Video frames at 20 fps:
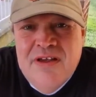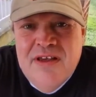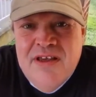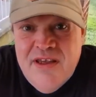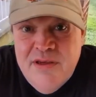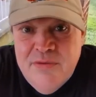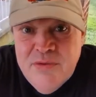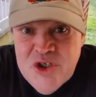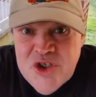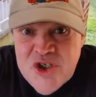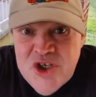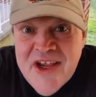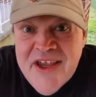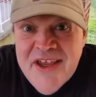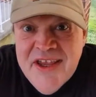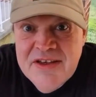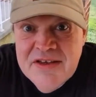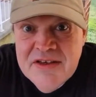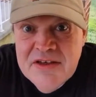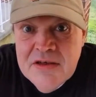He was
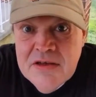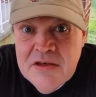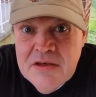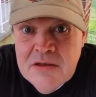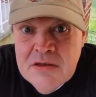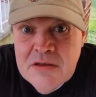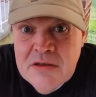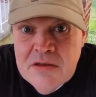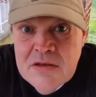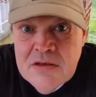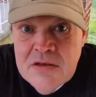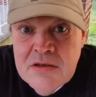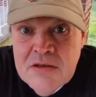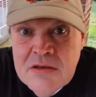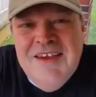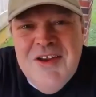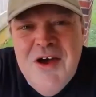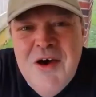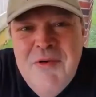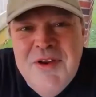chicken.
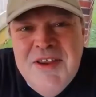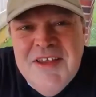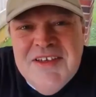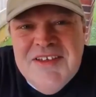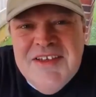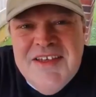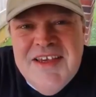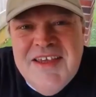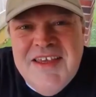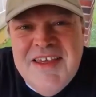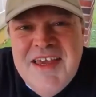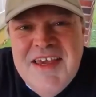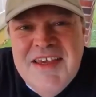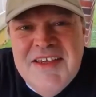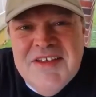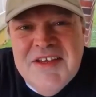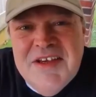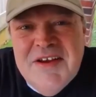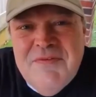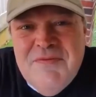You know when you see
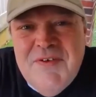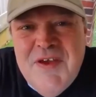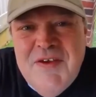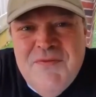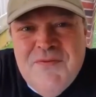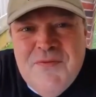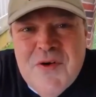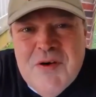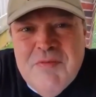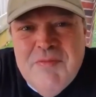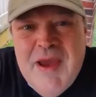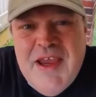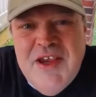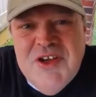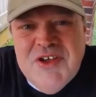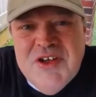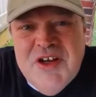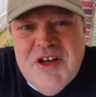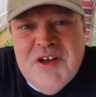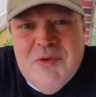geese in a V
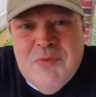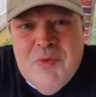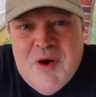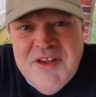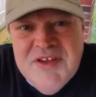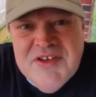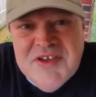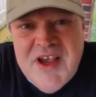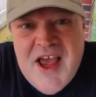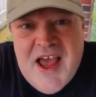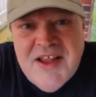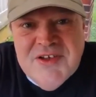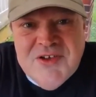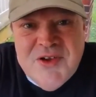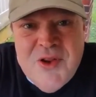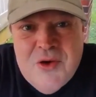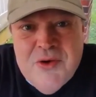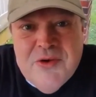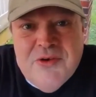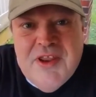formation and the one side's
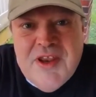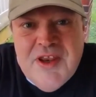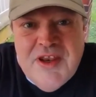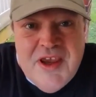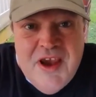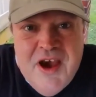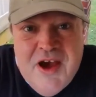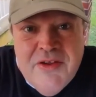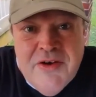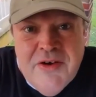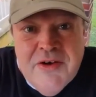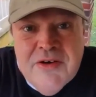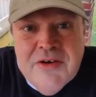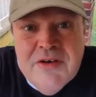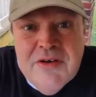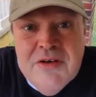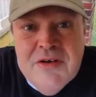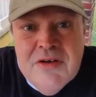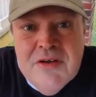longer than the other?